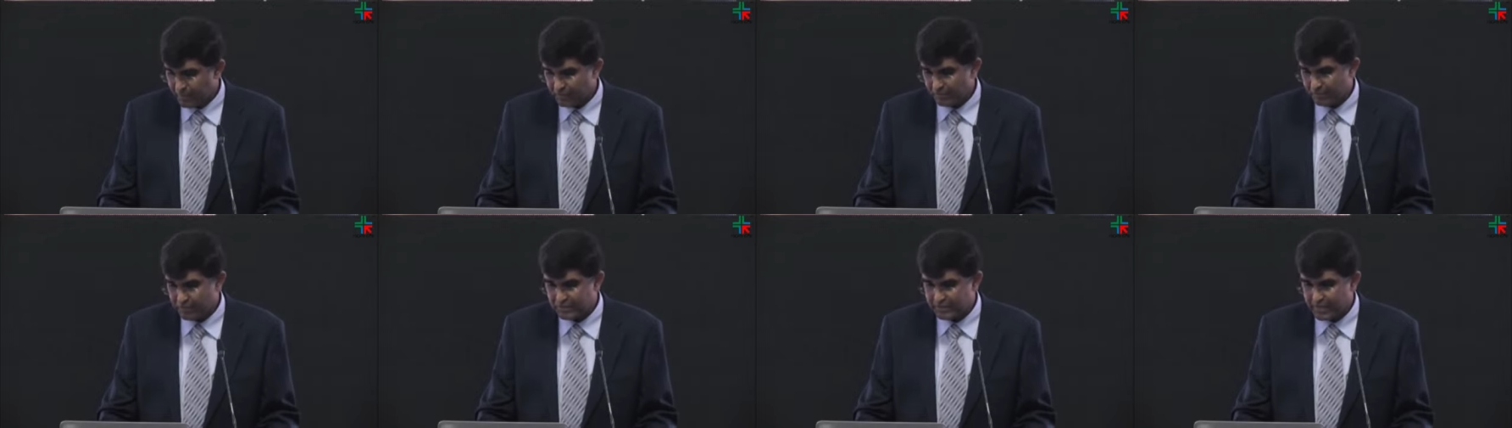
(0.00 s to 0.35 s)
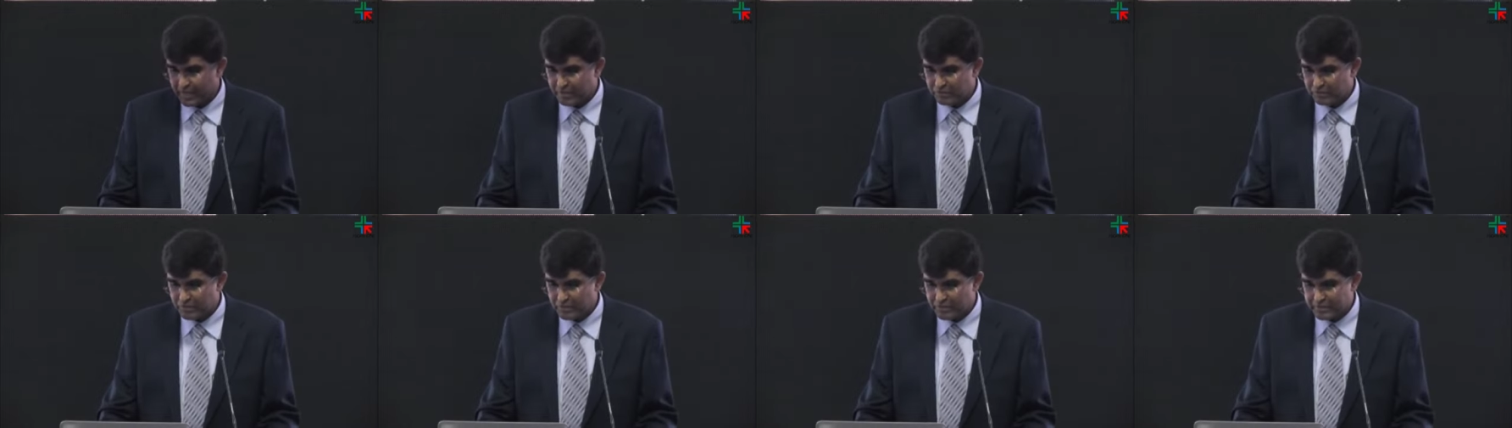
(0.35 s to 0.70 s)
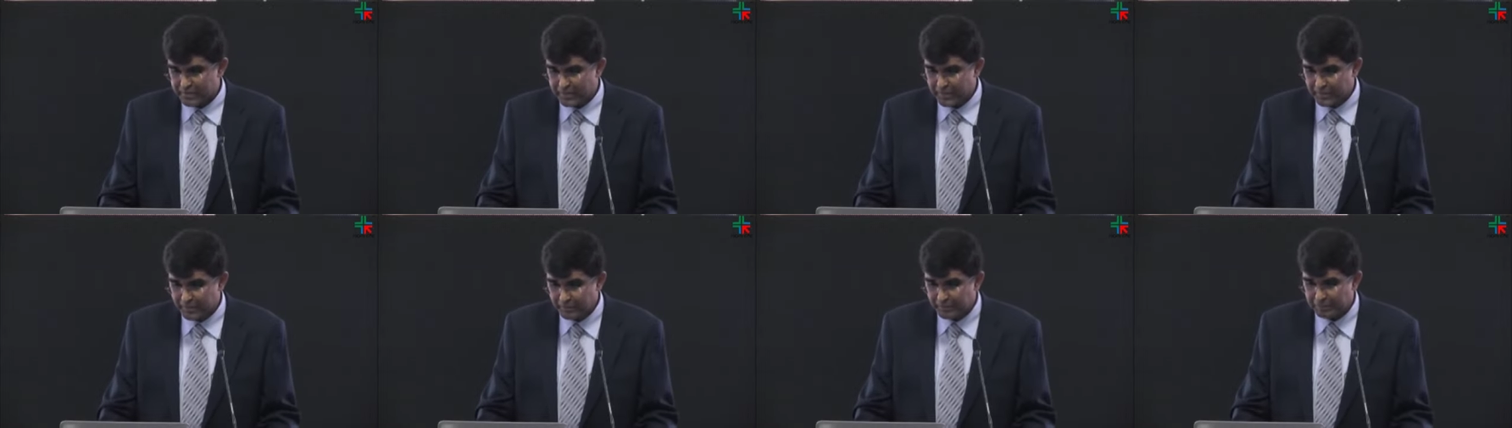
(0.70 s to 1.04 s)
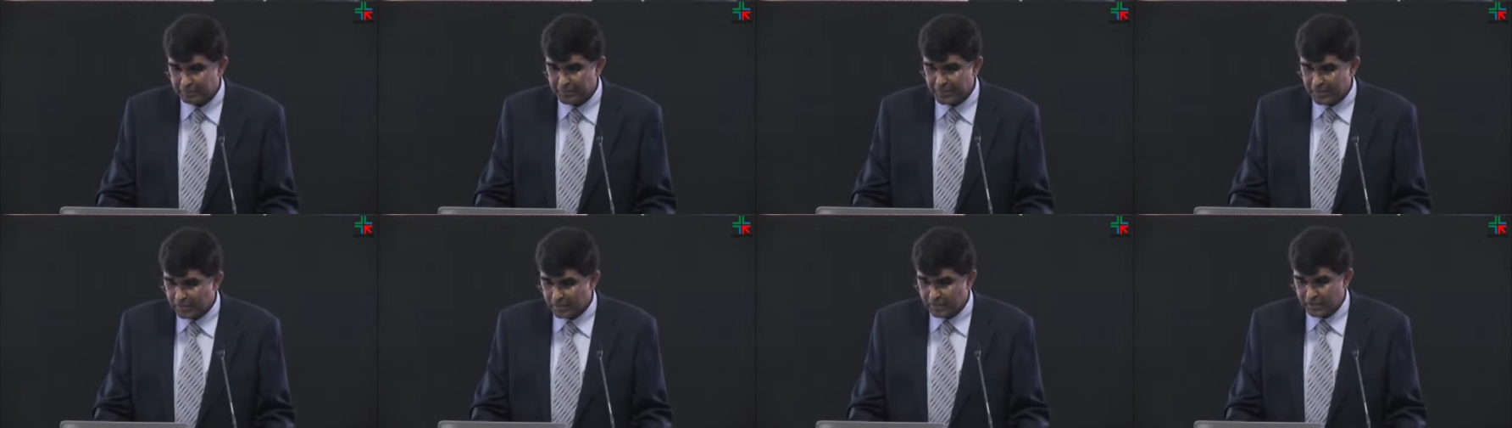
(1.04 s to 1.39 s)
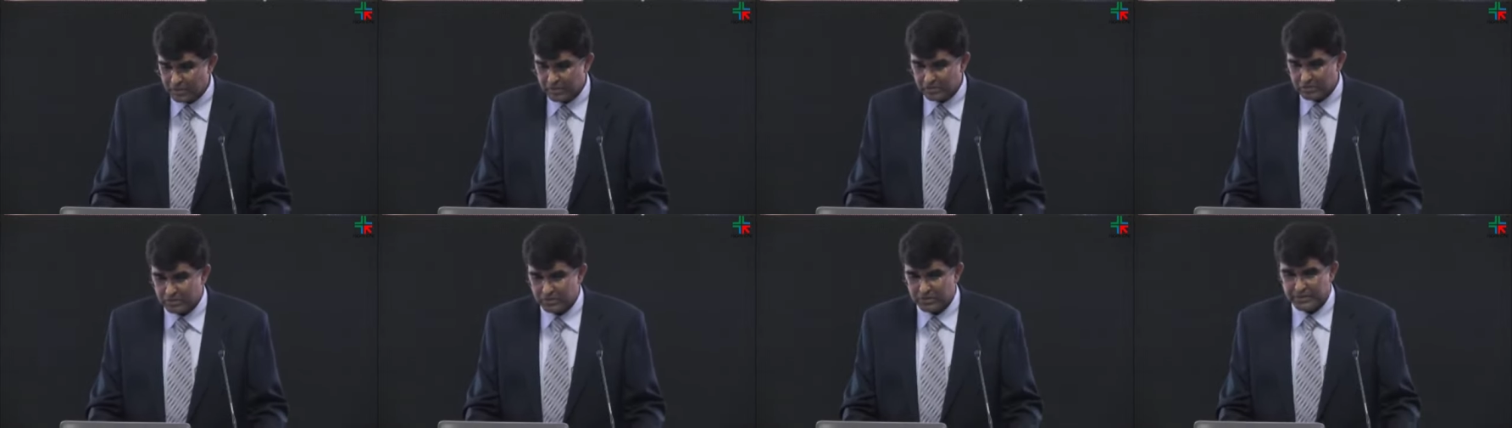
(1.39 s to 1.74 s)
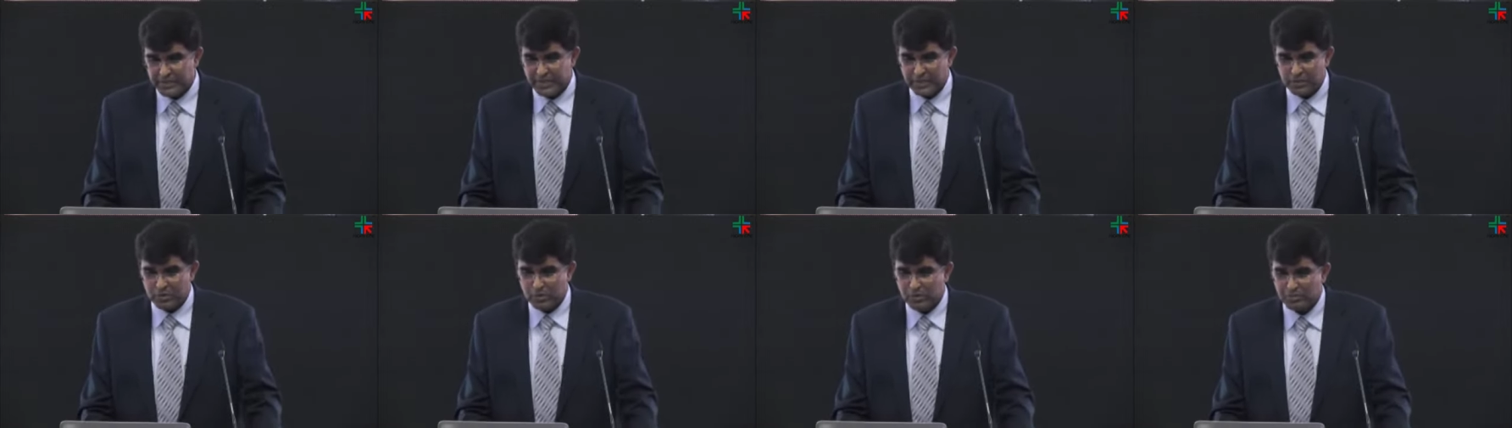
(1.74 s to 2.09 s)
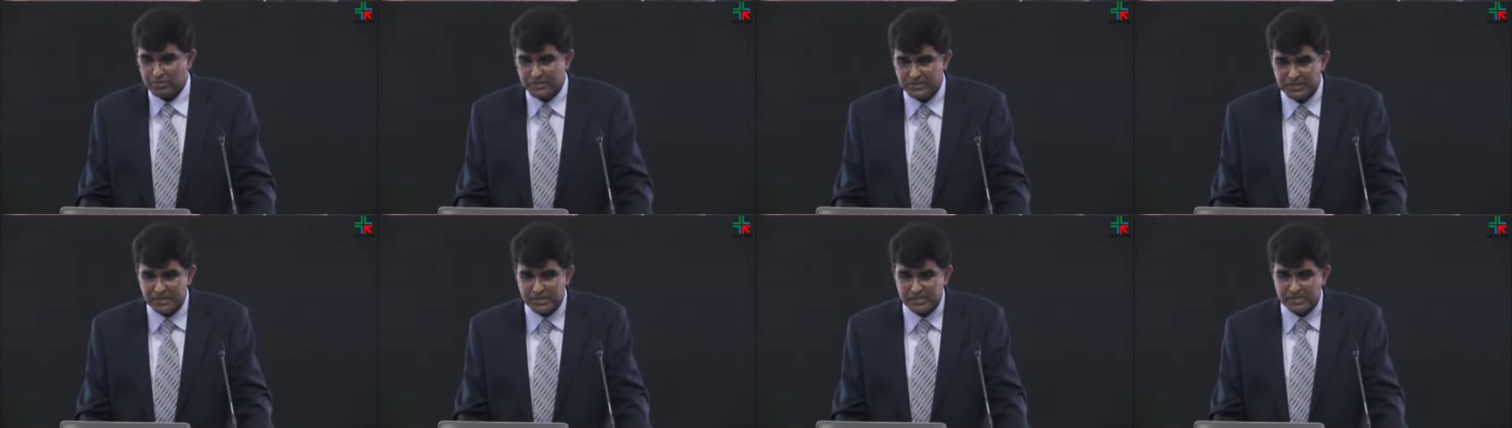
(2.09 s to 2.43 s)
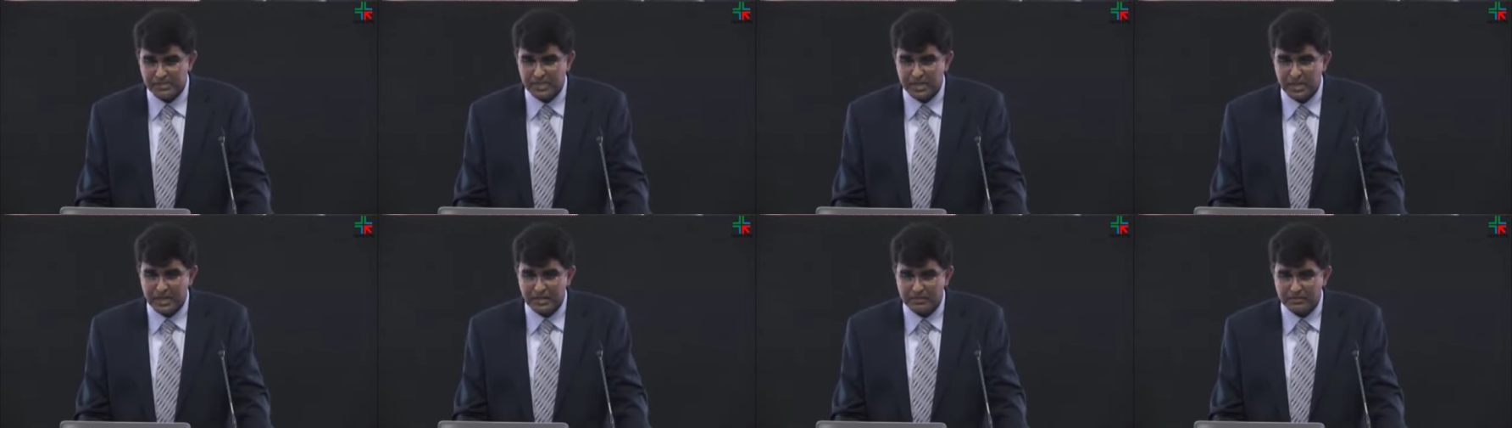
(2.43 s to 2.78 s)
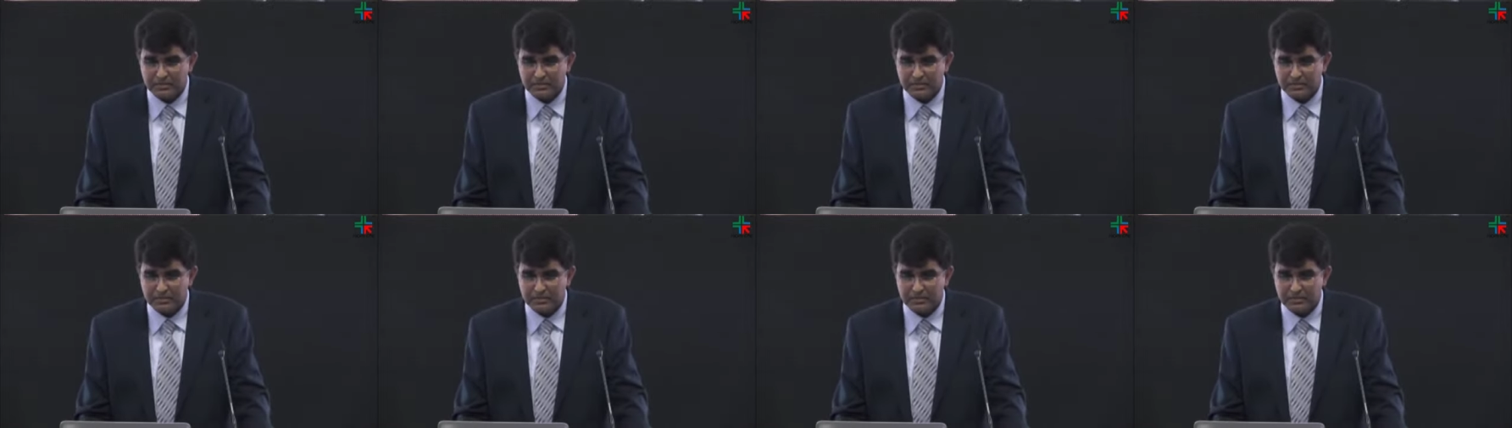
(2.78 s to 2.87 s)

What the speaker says: Well, time will tell. So the take home messages are,